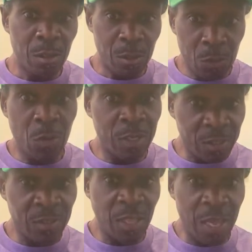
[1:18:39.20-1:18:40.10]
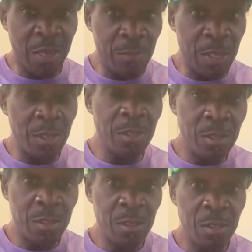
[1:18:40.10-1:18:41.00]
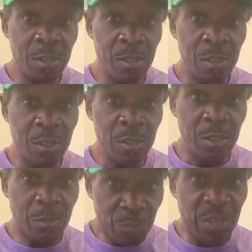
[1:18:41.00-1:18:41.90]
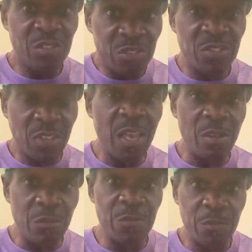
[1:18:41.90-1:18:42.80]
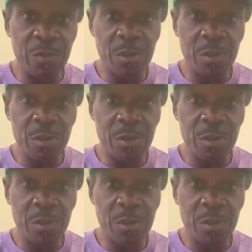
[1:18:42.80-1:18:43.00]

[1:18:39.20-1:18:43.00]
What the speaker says: You understand me? Be safe.